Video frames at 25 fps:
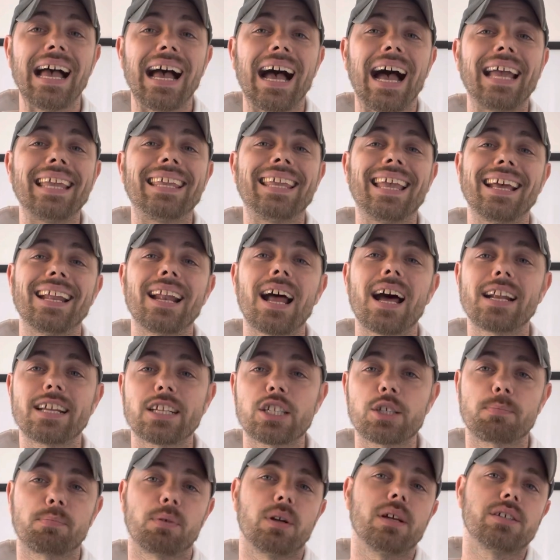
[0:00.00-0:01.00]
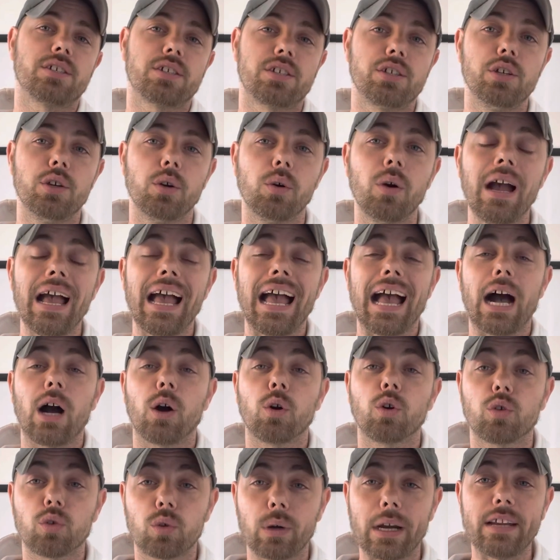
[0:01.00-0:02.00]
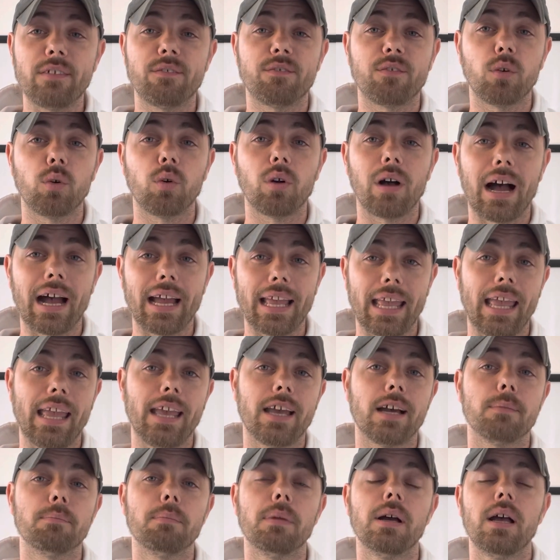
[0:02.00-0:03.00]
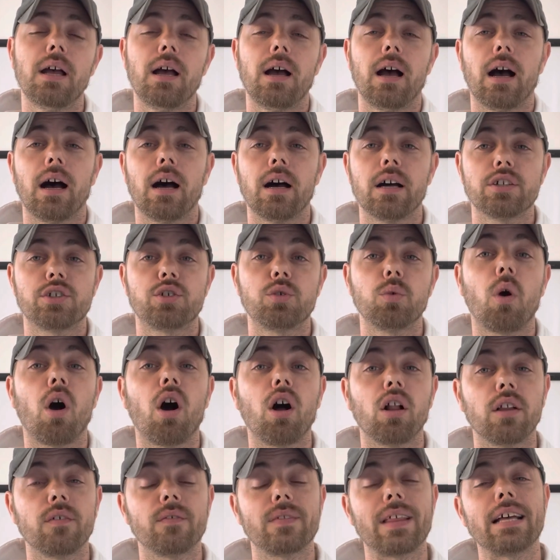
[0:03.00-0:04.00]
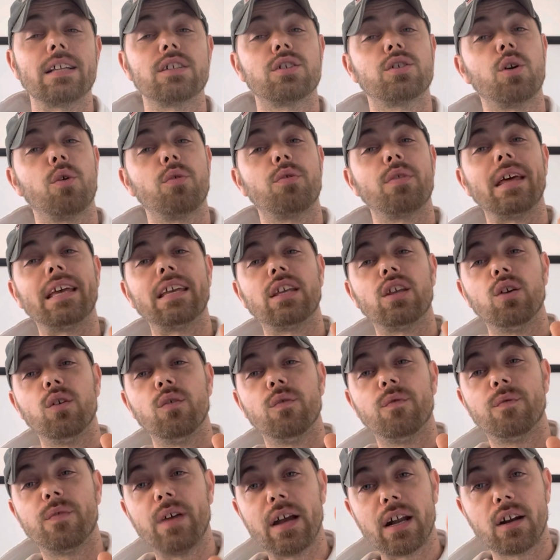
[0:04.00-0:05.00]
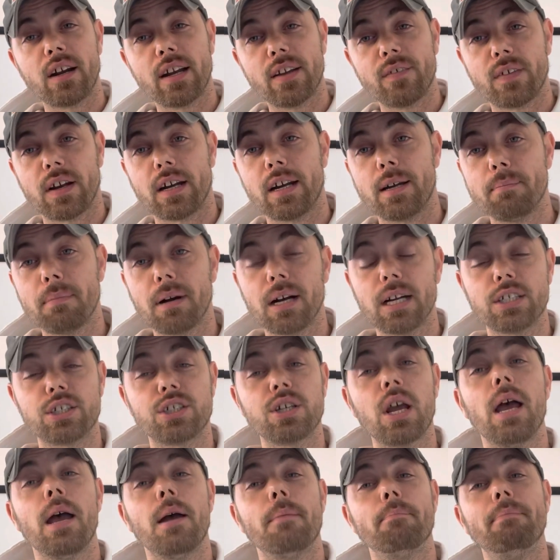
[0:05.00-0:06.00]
I cannot express to you how grateful I am uh, to all of that. So thank you very, very much.